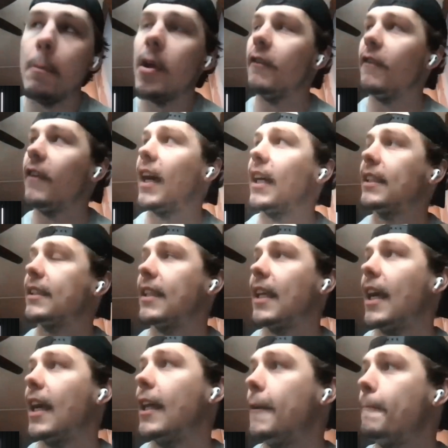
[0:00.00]
But if I
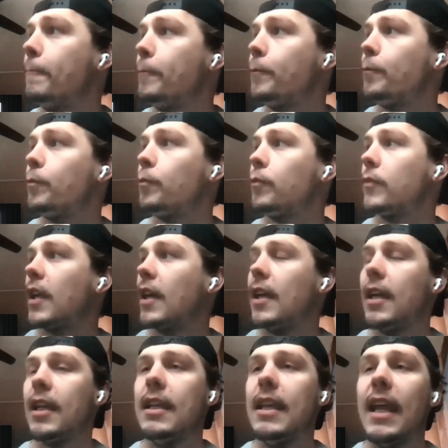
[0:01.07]
said
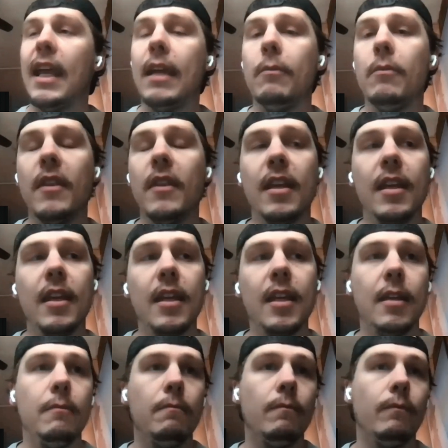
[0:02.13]
name
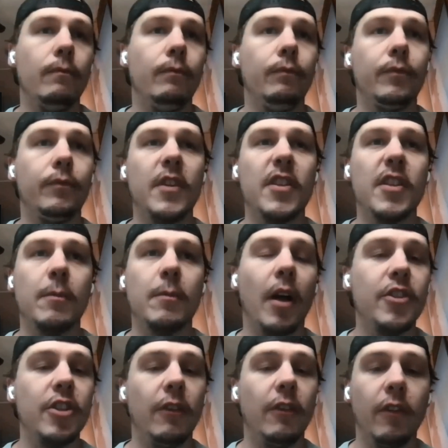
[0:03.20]
the
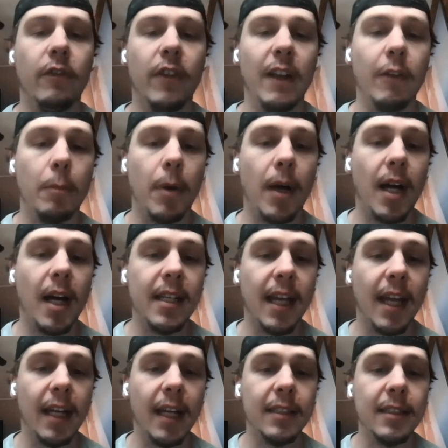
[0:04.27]
sponsor of your favorite
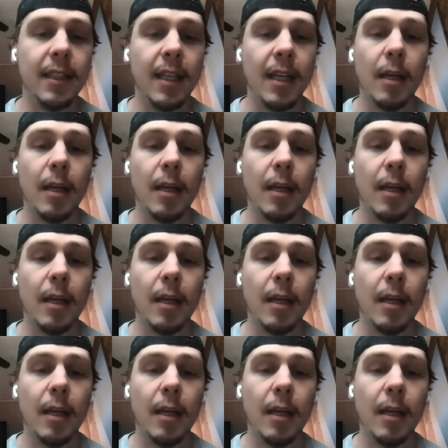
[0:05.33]
podcast,